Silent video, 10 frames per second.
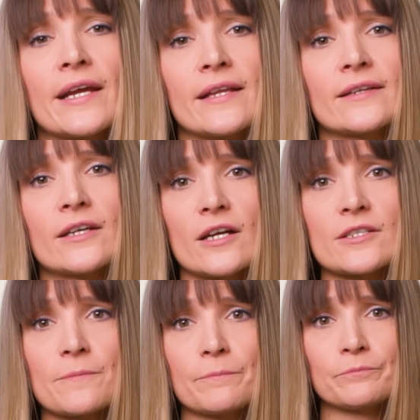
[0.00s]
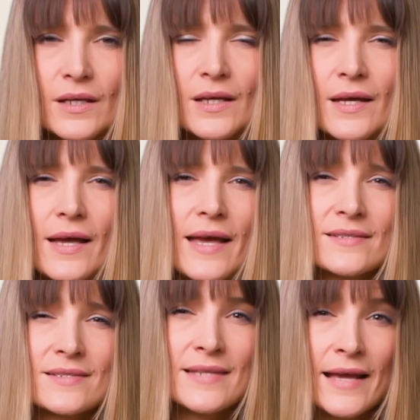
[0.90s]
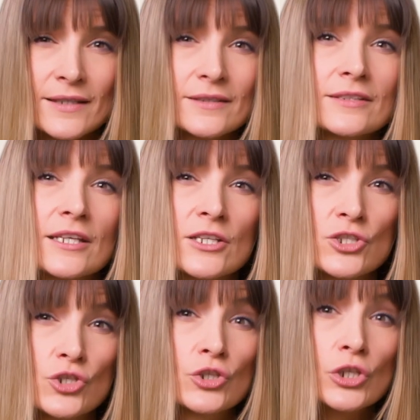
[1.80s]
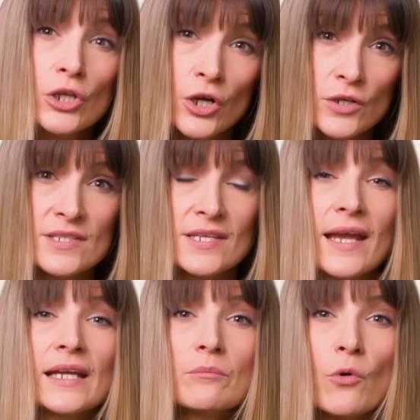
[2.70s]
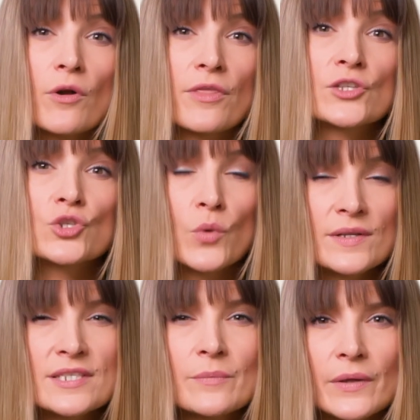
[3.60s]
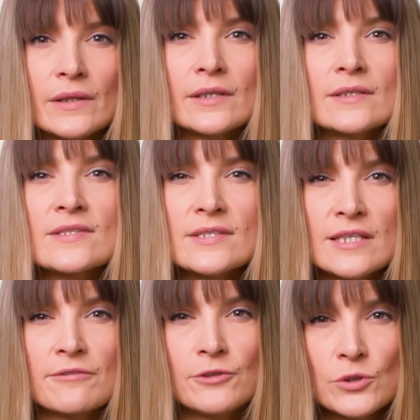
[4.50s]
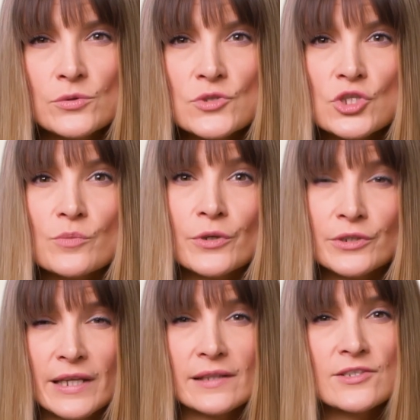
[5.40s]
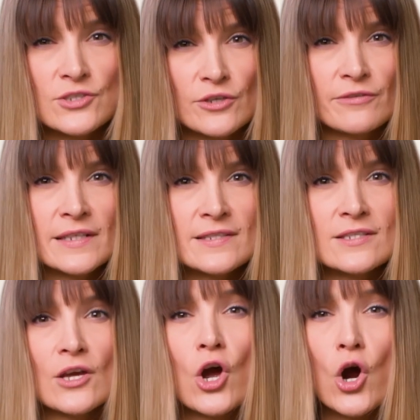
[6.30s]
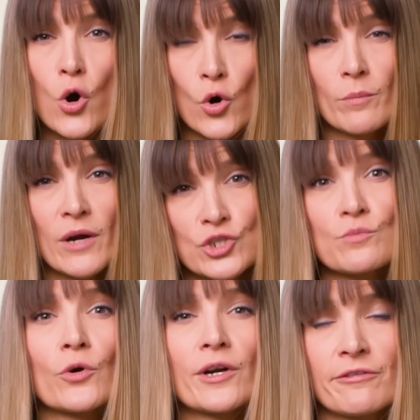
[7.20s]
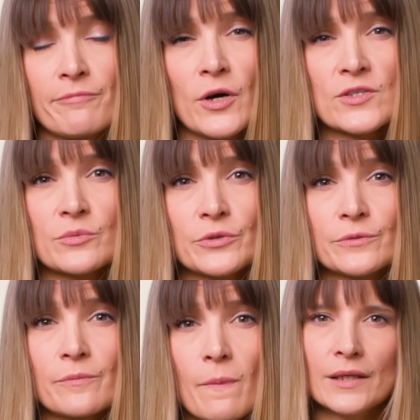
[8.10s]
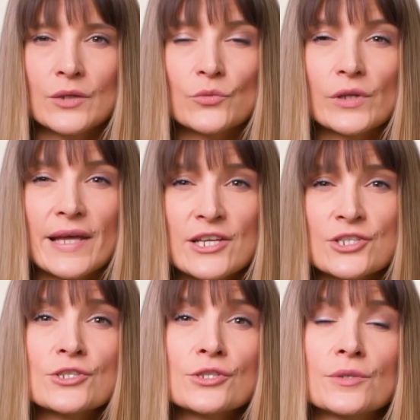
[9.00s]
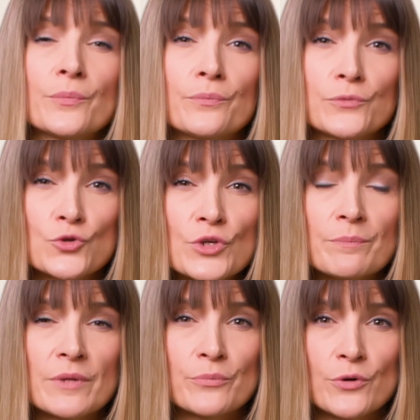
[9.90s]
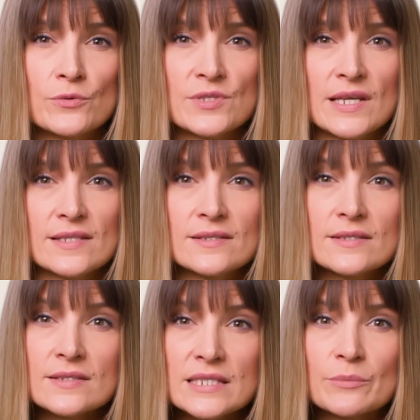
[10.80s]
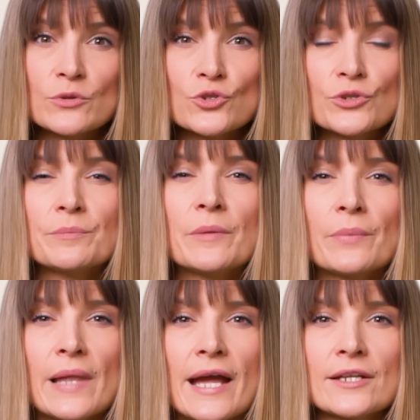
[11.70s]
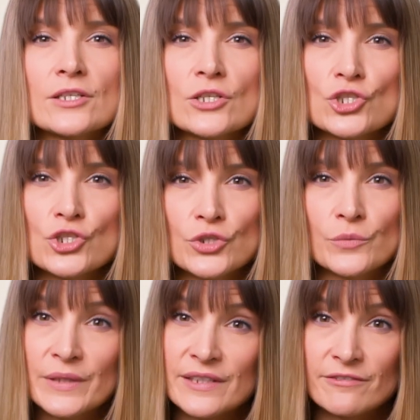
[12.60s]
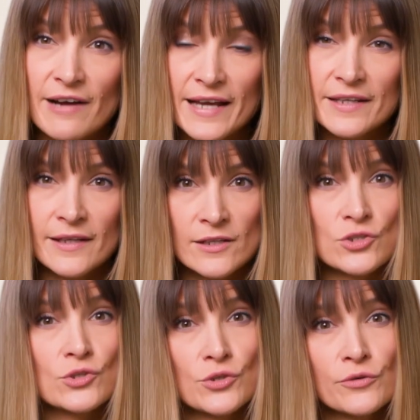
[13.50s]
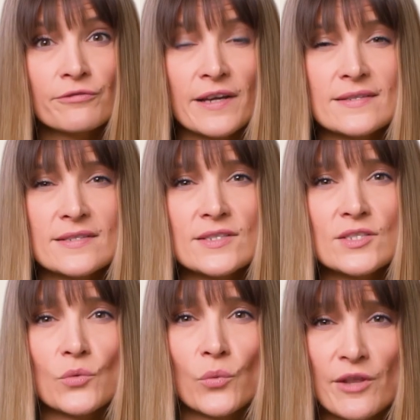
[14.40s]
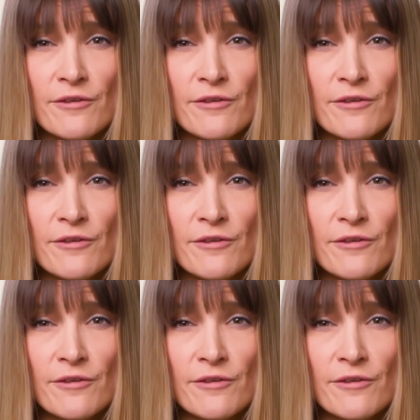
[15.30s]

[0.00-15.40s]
in the gut. And second, it should contain more than 20 billion CFUs per daily servings, or much more if possible. In relation to the treatment process, the SIBO treatment plan should be divided into 2 phases, where